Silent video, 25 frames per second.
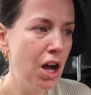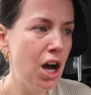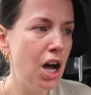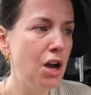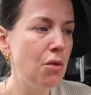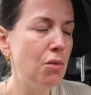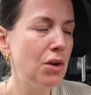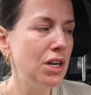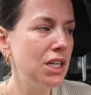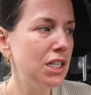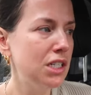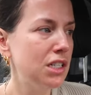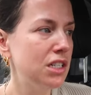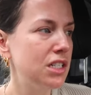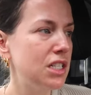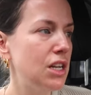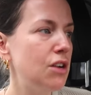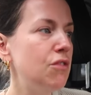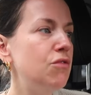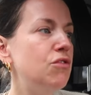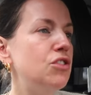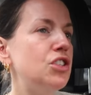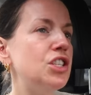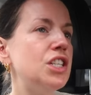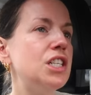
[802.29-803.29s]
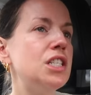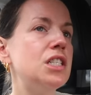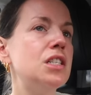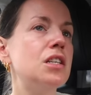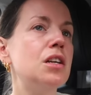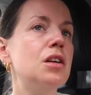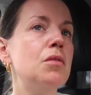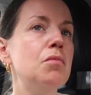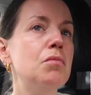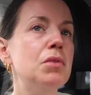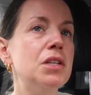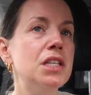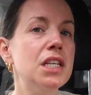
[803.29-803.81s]
I went into Selfridges
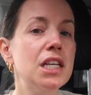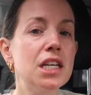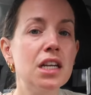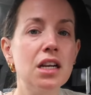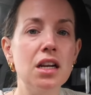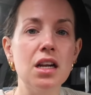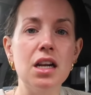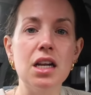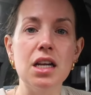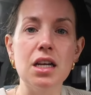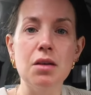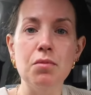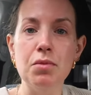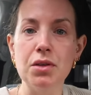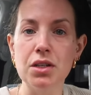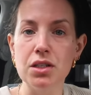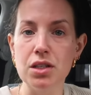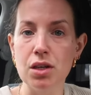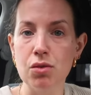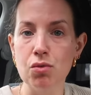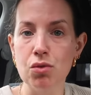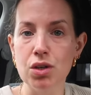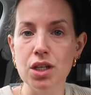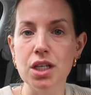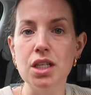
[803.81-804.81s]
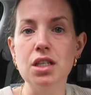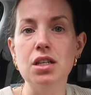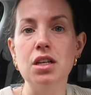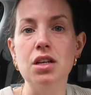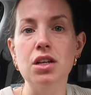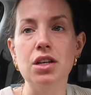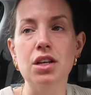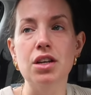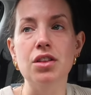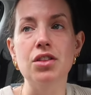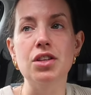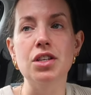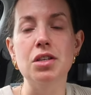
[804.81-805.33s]
particularly because I wanted to
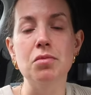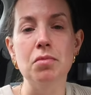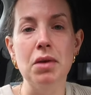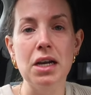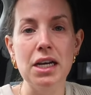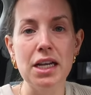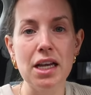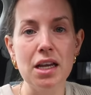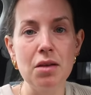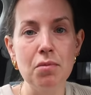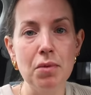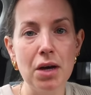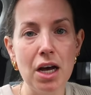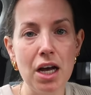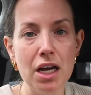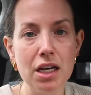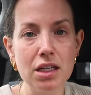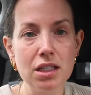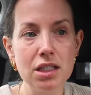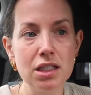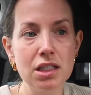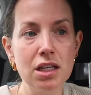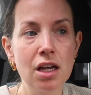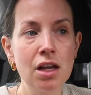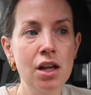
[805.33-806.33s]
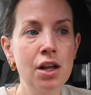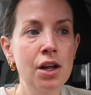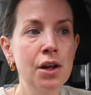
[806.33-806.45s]
look at the de Maillet bags.